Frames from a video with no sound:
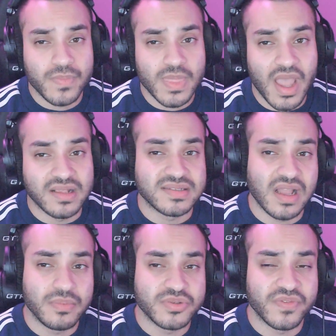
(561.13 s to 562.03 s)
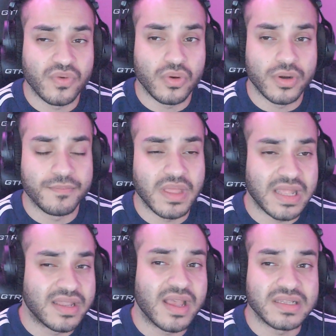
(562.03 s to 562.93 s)
As established before,
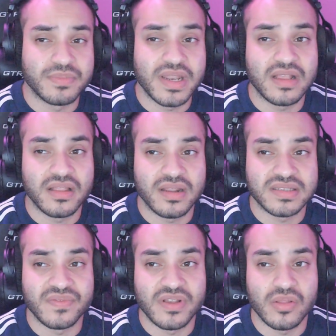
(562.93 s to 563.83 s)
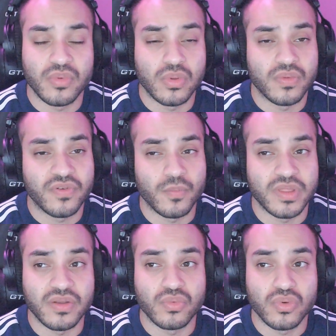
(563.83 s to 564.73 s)
India has many clinics available from
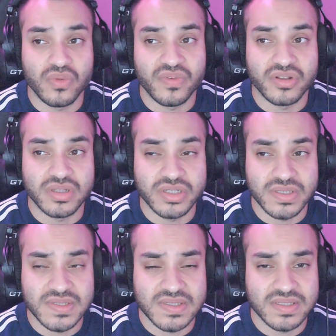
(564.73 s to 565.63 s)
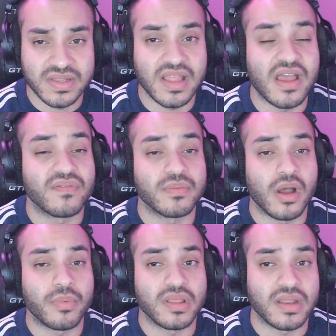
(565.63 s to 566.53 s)
within rural villages to the heavily
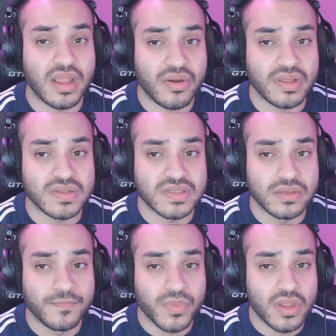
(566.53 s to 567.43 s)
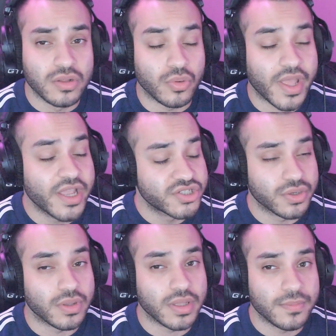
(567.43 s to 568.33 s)
populated areas.
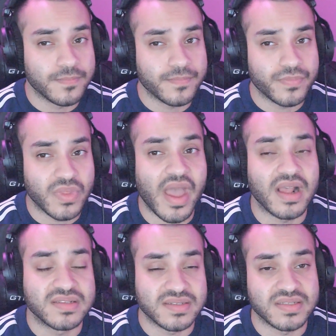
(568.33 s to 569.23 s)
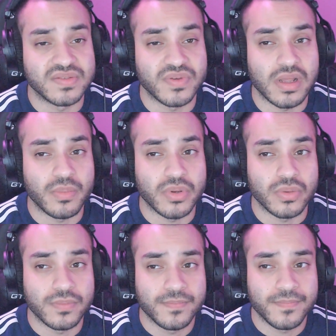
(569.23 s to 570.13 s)
Locationally, access is phenomenal,
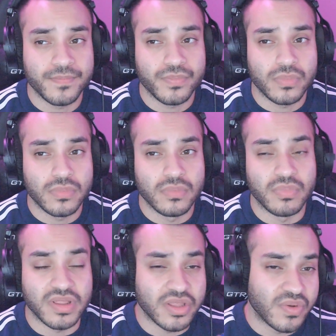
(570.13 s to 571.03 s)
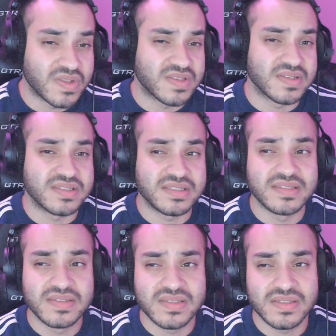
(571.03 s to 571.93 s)
but the US doesn't
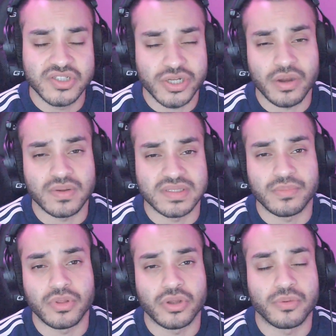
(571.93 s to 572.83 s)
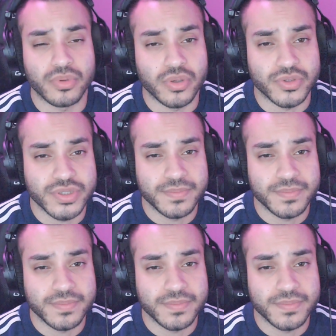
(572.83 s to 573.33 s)
share a similar approach.